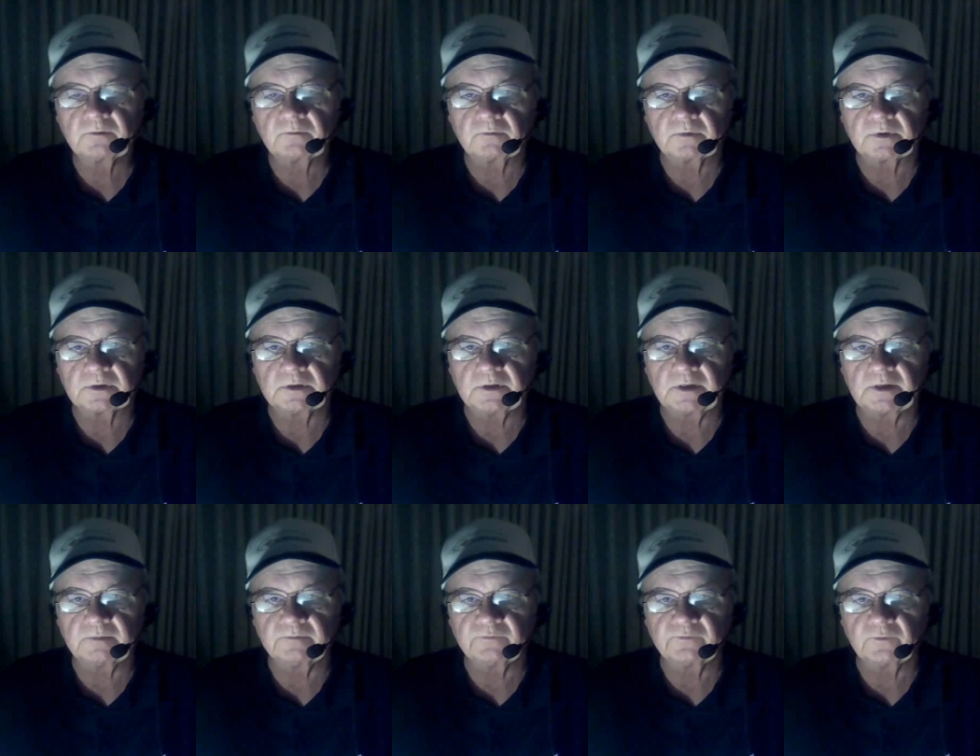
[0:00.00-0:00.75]
Rick
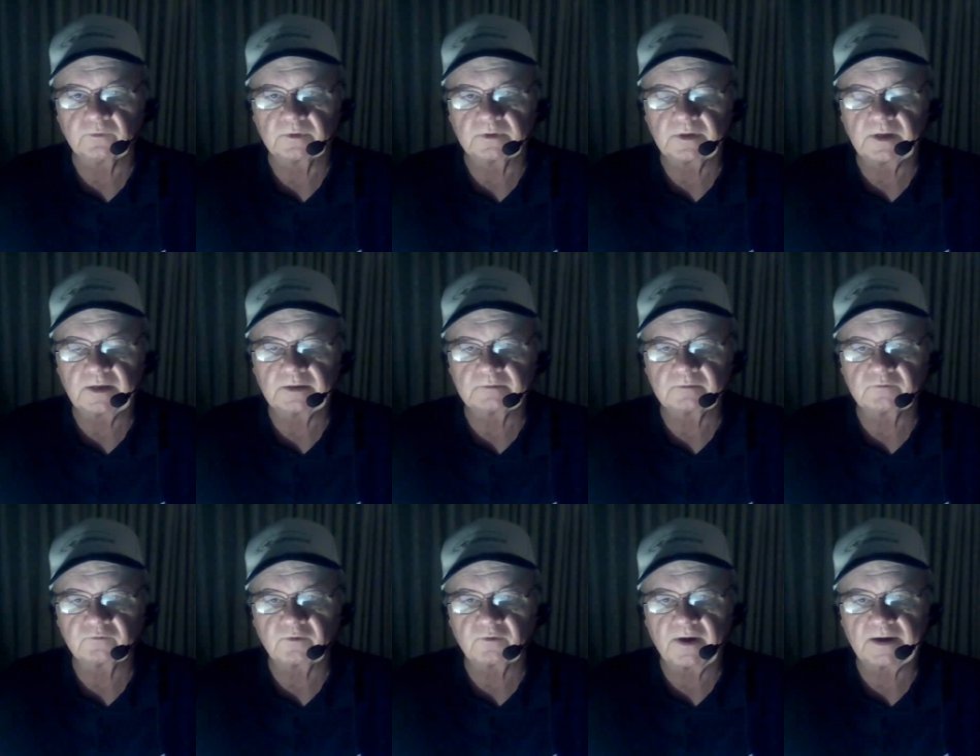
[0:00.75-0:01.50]
Needham for day at
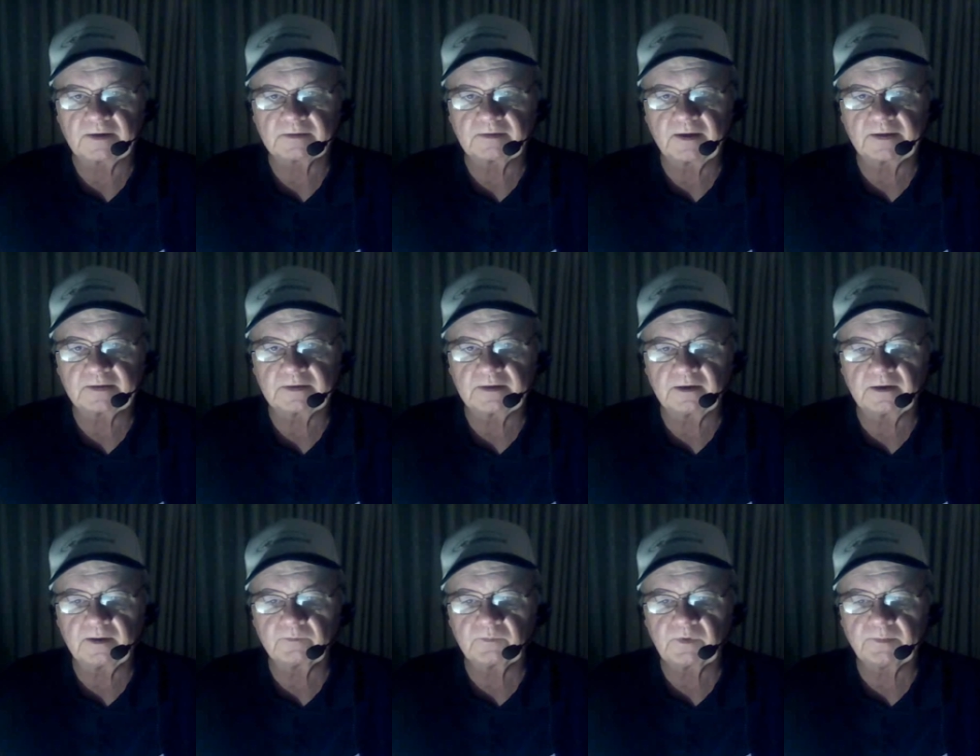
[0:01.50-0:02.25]
the
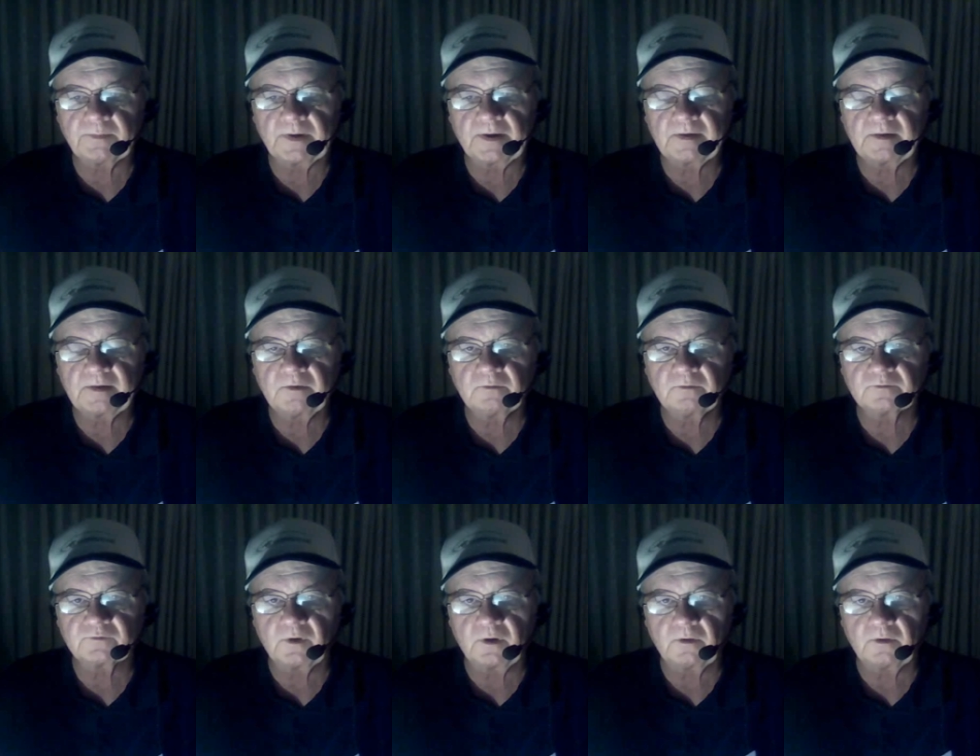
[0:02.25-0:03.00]
track.com, reminding you
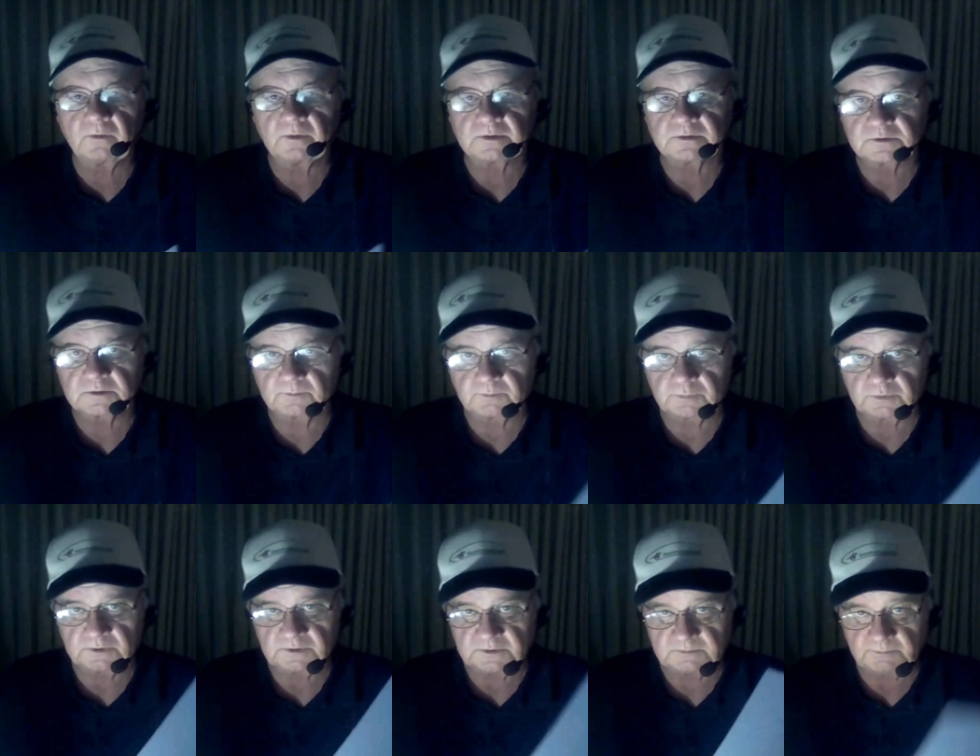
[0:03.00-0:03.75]
as always to
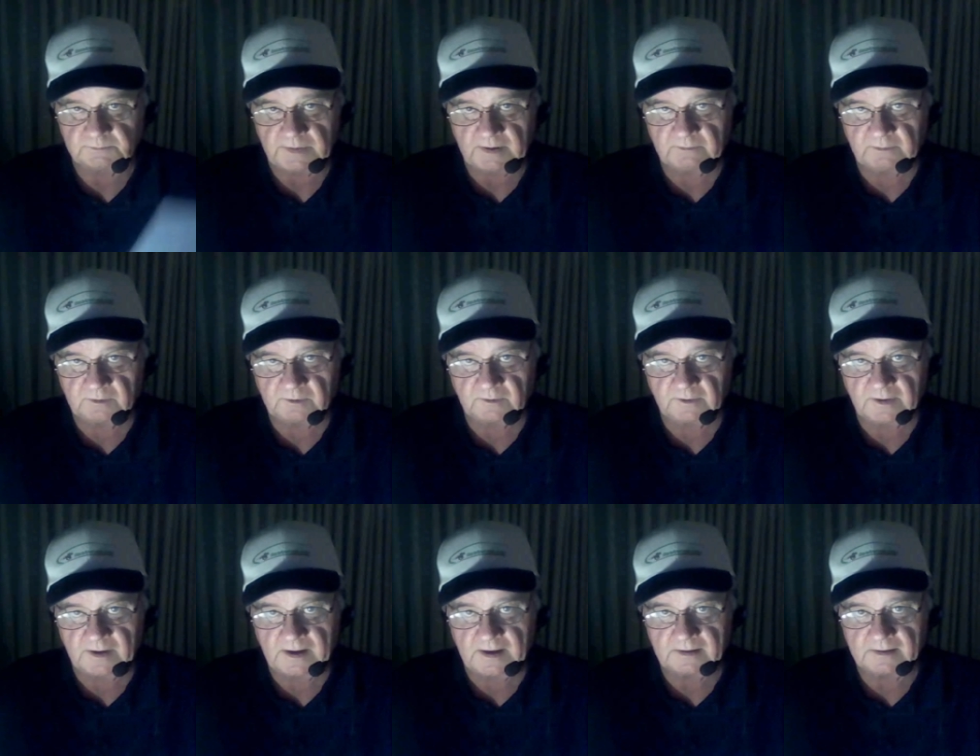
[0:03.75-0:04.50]
please bet with
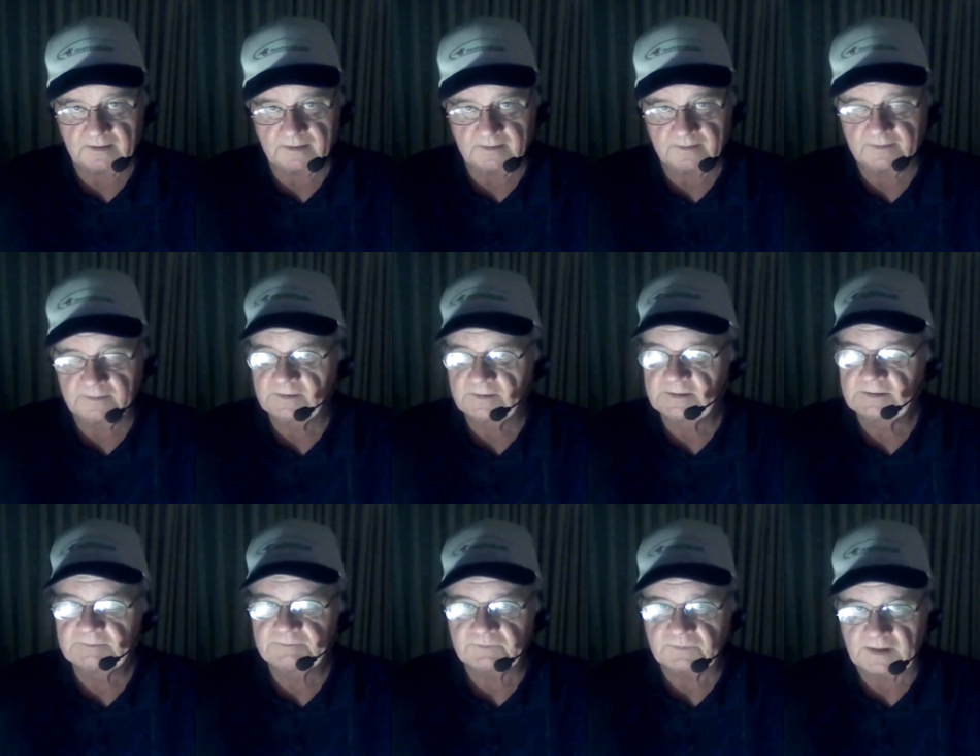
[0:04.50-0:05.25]
your head,
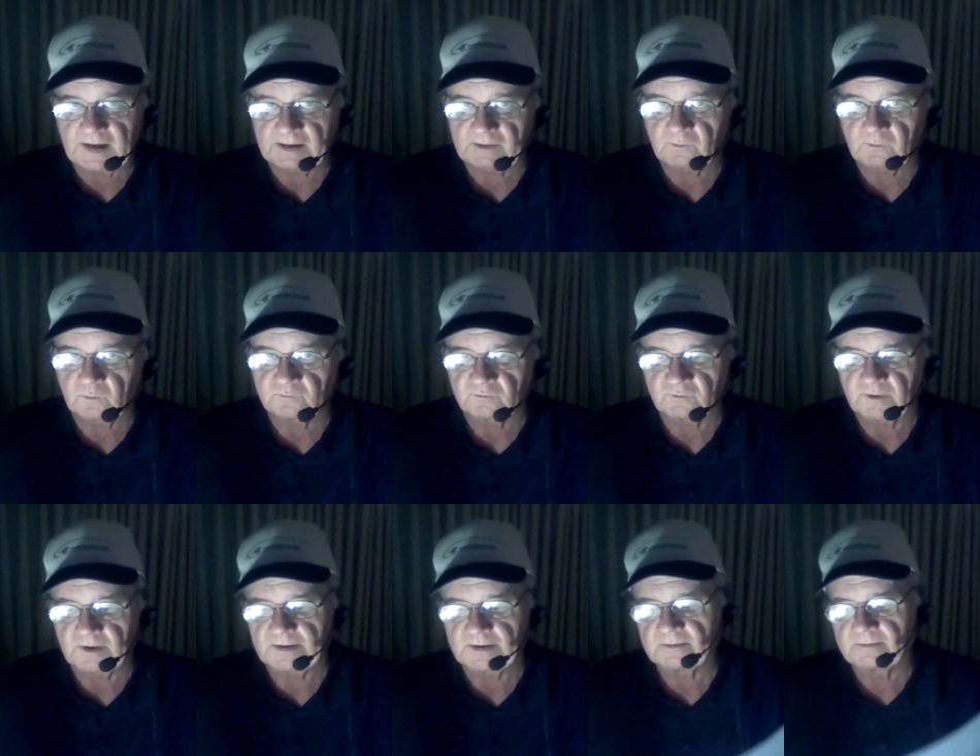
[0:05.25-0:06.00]
not
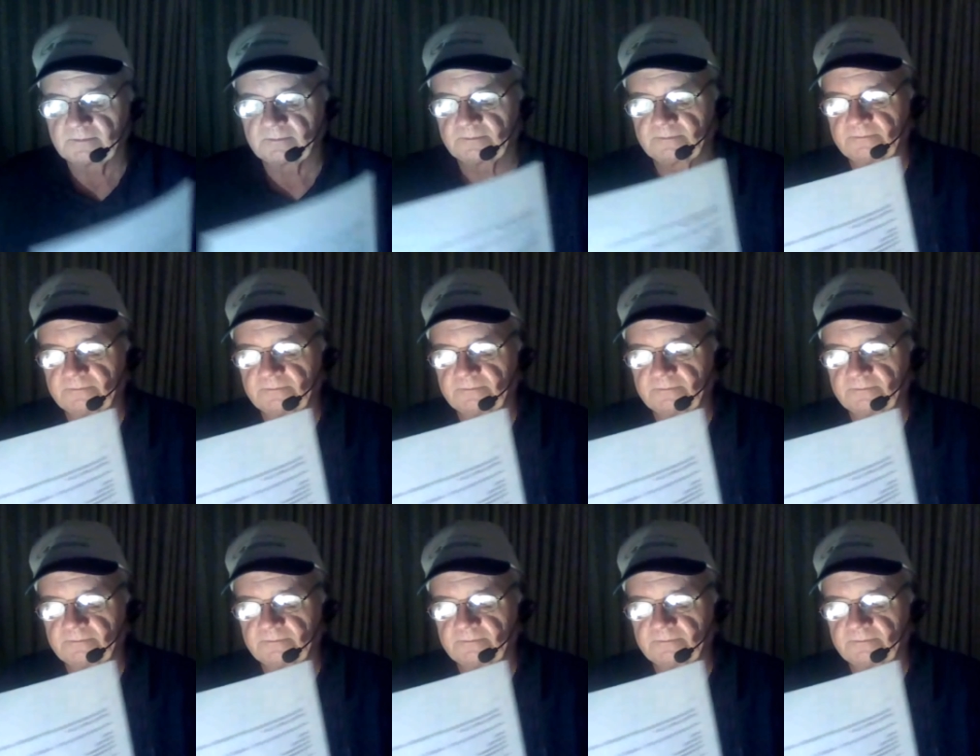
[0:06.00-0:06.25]
over it.